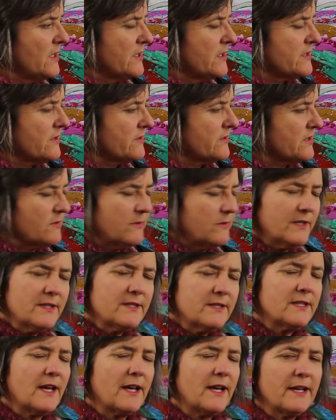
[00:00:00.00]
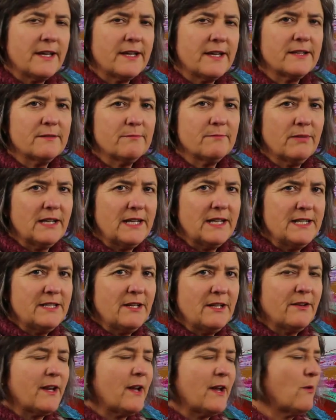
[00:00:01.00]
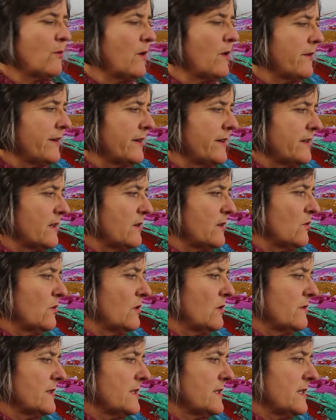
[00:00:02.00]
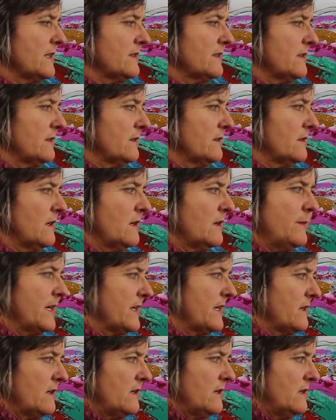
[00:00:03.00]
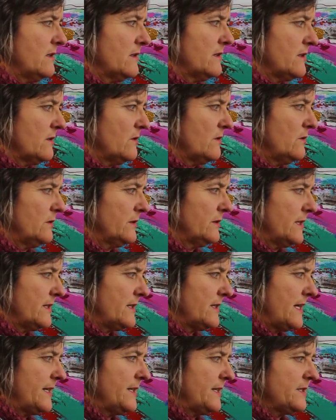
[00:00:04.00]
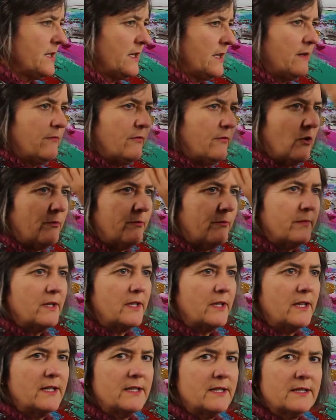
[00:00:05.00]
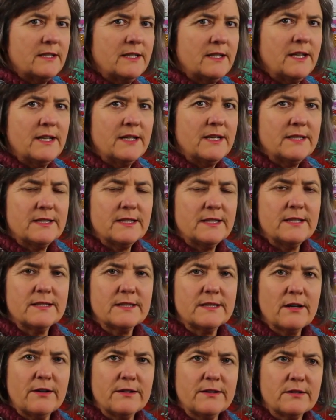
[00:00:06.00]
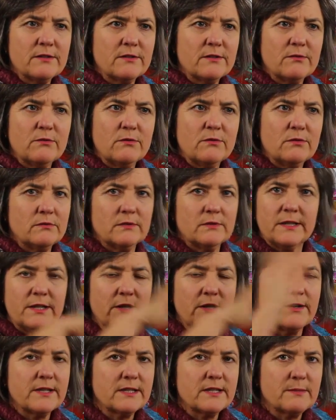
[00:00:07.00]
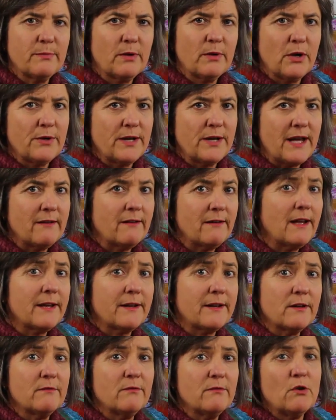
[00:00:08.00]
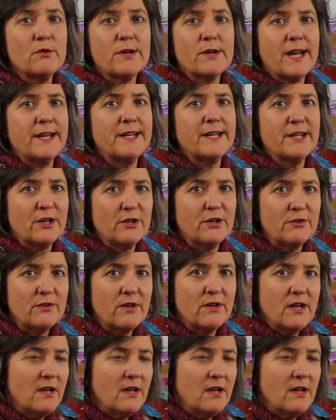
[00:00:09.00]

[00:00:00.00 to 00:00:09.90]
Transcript: So I just want to say, please don't get worried that all of a sudden, oh my God, all this energy from years and years is going to all, explode out like a volcano.